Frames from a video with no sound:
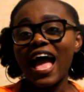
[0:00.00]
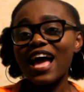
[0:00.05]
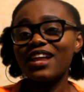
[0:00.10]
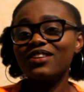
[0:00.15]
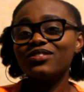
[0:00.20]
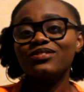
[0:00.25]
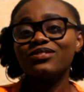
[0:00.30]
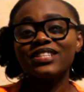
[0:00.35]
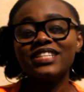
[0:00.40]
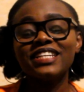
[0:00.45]
I
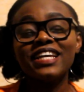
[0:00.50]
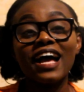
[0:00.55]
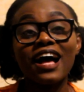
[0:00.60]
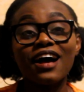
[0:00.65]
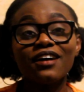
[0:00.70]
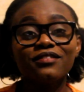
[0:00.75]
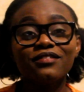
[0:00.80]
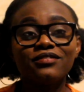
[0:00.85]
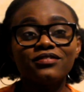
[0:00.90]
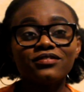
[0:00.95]

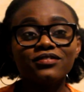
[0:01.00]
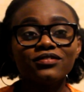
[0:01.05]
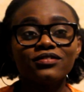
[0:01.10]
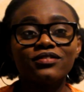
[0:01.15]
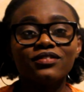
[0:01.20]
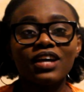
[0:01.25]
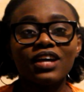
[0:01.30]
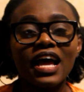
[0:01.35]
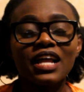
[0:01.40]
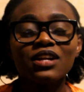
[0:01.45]

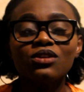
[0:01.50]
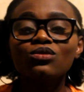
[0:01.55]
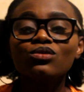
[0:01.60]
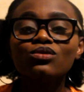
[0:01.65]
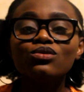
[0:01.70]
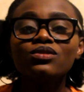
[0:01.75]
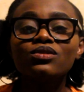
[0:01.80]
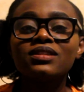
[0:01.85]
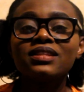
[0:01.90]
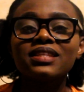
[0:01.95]

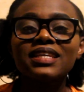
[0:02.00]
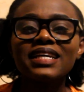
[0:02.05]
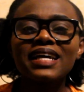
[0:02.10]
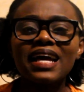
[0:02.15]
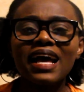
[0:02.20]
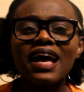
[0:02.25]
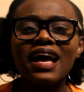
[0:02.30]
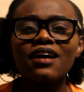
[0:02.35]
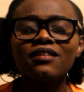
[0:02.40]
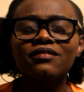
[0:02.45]
don't think
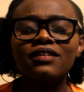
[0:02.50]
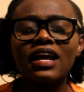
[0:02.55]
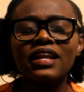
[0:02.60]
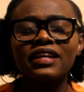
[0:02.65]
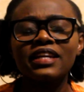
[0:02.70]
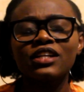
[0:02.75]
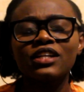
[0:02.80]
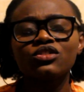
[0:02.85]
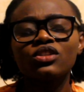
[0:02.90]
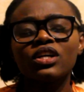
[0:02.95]
I
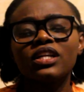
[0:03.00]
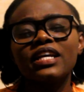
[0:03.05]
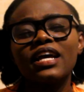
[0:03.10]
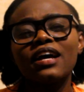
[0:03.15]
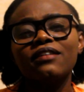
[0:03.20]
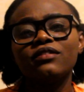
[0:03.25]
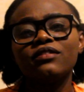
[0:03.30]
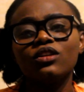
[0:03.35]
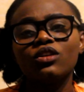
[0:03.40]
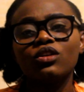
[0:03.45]
naturally
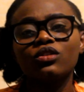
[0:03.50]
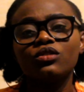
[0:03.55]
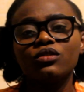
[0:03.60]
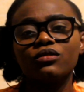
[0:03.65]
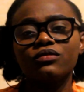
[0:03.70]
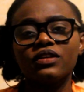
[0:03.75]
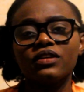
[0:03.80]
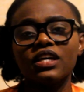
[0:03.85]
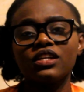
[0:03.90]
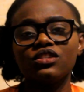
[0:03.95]
have a lot
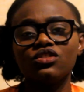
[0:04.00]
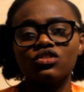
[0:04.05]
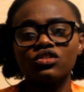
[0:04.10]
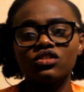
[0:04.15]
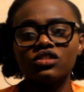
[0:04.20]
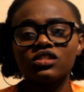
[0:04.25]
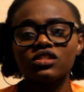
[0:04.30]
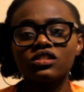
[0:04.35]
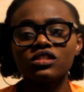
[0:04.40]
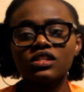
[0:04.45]
of
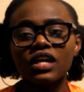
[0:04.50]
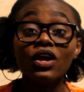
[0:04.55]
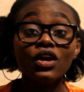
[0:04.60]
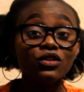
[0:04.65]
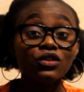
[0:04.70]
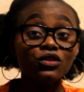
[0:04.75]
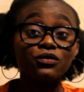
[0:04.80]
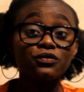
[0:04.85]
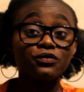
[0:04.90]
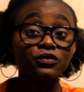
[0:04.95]
edges.
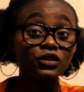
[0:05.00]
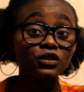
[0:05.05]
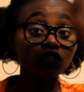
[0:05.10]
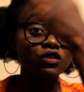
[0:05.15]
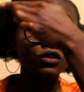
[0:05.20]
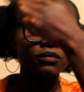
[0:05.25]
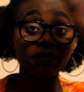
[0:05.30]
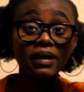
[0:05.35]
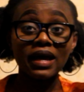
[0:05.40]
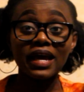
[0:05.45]
The front
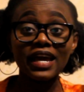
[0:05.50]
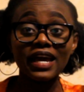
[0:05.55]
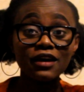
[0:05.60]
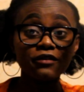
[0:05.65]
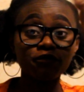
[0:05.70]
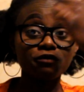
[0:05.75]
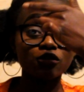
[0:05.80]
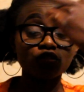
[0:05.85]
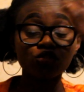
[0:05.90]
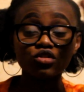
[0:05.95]
of my hair
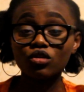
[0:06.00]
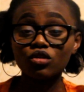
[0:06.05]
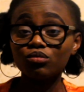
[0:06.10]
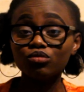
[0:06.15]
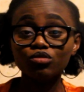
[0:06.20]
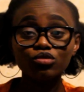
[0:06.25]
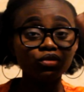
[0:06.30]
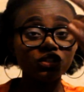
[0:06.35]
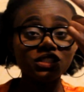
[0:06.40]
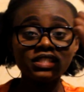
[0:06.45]
for
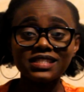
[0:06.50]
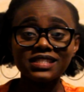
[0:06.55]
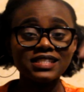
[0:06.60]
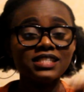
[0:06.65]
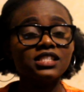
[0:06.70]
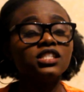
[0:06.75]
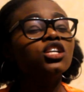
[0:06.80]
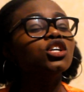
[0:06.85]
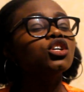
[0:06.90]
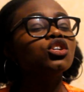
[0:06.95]
some
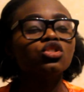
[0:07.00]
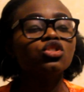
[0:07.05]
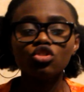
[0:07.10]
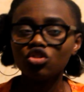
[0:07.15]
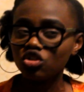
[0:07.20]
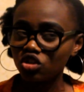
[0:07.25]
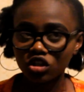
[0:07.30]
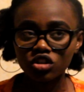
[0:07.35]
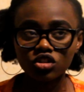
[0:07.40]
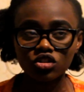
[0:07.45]
reason
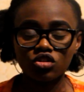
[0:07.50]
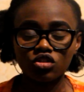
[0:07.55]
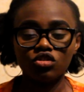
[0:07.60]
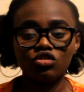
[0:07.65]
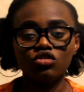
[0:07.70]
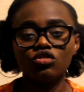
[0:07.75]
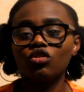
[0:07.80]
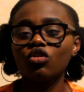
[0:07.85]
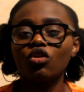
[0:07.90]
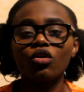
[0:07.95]
just
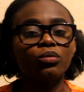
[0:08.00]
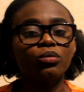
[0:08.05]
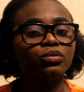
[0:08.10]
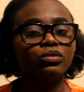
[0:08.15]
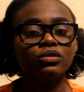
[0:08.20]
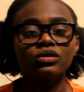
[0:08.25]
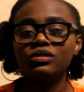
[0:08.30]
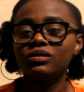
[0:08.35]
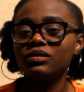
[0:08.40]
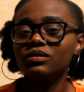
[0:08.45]
does not
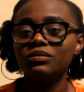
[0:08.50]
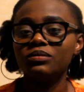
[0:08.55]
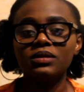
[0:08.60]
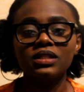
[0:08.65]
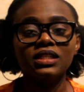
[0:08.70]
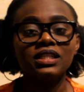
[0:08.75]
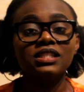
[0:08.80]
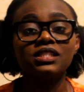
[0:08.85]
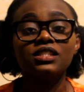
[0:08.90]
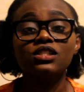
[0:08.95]
cooperate with
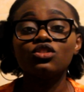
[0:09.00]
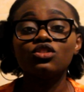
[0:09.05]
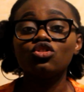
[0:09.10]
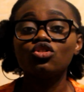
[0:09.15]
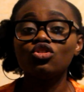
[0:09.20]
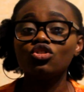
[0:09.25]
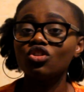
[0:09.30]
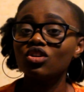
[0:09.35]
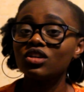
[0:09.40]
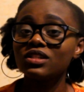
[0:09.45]
me. It
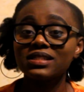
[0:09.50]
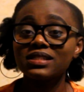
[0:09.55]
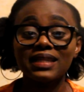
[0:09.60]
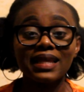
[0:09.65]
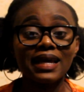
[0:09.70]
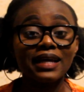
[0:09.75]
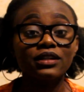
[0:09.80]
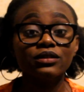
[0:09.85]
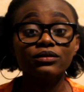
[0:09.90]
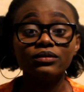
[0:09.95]
is just
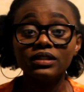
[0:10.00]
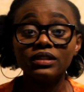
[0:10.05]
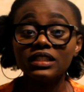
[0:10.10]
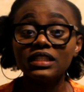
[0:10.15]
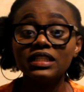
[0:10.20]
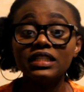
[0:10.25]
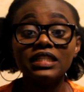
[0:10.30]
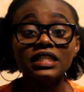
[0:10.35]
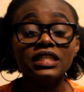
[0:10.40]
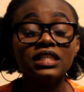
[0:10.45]
like
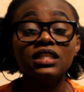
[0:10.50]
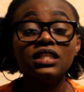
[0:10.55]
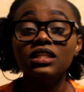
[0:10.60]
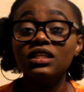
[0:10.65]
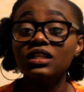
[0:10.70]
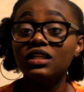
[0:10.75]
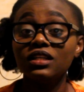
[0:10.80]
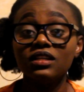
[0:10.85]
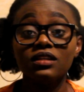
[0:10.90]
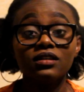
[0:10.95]
really,
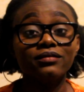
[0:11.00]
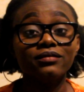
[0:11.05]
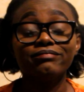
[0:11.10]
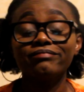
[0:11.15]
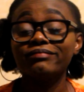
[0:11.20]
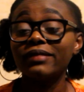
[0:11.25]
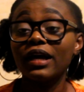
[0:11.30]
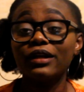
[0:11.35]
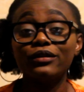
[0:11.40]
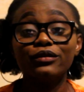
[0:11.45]

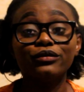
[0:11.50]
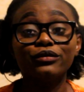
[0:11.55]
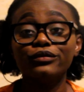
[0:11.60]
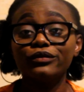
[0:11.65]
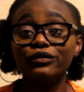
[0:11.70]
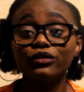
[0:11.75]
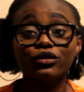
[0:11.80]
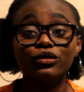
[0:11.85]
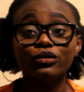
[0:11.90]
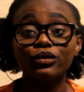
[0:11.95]
I don't
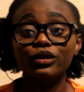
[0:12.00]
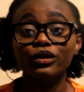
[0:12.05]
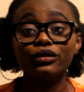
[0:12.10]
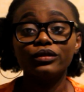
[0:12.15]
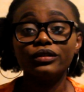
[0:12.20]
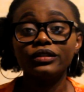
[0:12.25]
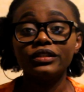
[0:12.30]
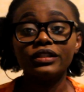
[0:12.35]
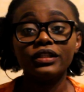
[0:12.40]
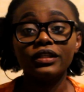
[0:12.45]
even know what
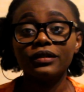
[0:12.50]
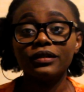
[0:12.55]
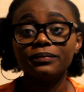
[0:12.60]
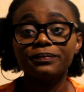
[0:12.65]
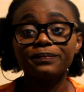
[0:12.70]
to say.